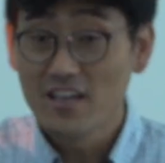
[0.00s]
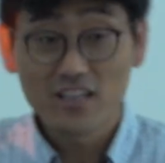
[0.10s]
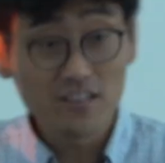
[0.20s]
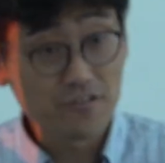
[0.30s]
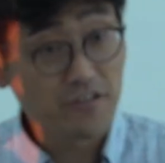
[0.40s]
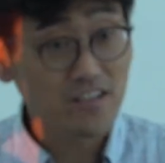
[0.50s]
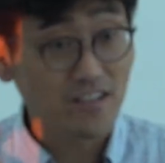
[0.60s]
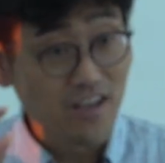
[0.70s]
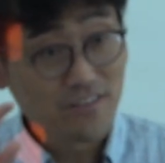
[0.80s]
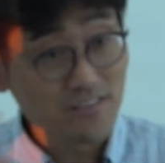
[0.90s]
In
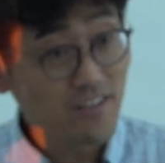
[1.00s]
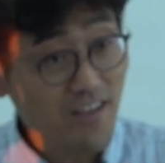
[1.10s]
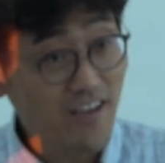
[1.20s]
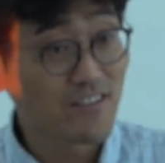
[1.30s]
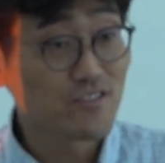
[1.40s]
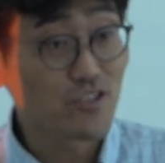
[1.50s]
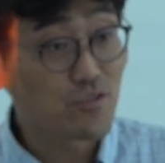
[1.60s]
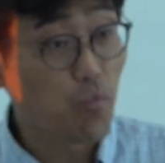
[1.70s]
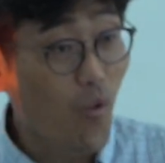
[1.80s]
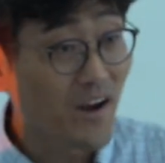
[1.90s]
Greek, this again is
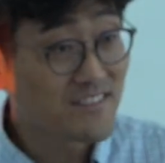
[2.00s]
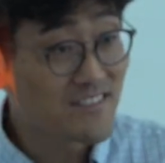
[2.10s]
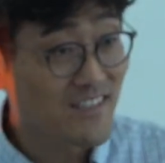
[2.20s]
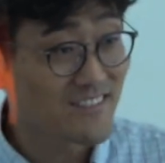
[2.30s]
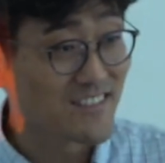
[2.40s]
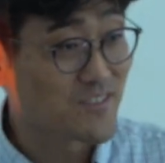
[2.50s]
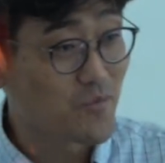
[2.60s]
just one sentence,